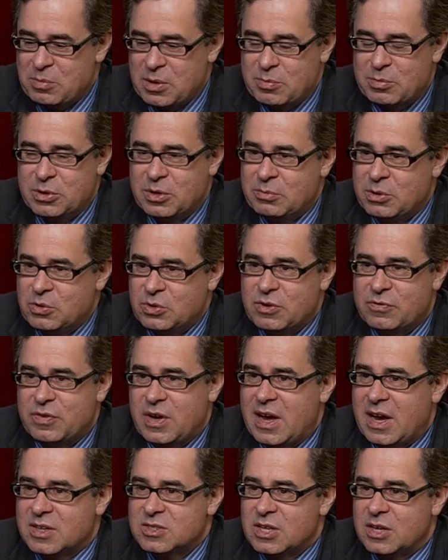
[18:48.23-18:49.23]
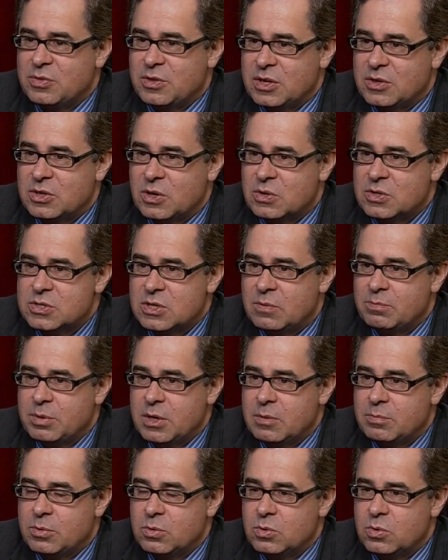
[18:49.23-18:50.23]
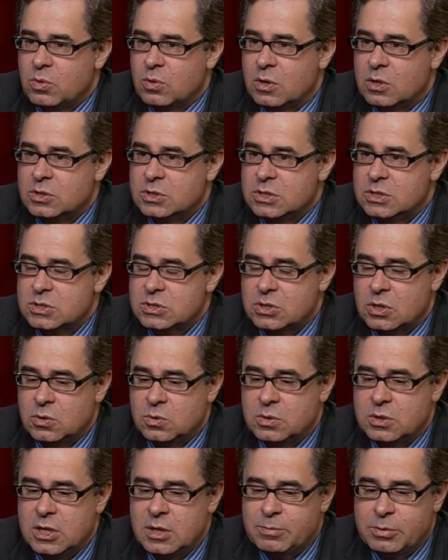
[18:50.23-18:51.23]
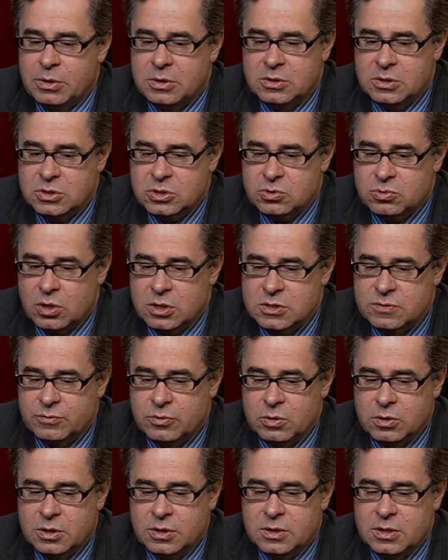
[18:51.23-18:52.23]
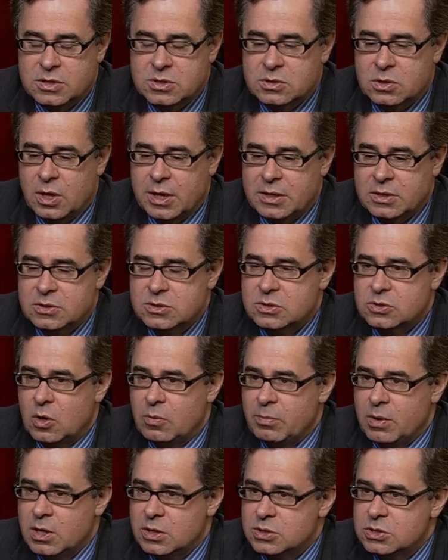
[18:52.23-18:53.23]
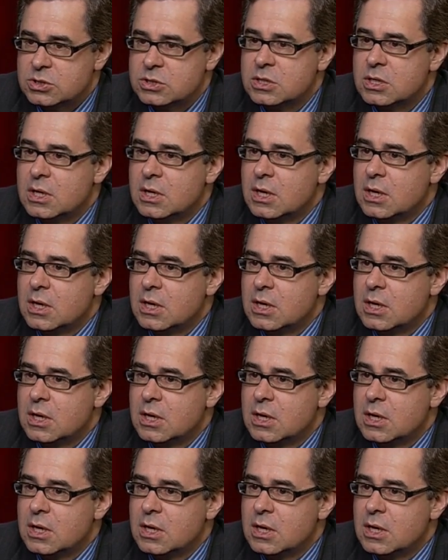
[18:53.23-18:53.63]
people immune to facts. I think there are some people who are just so deeply distrustful and dislike so much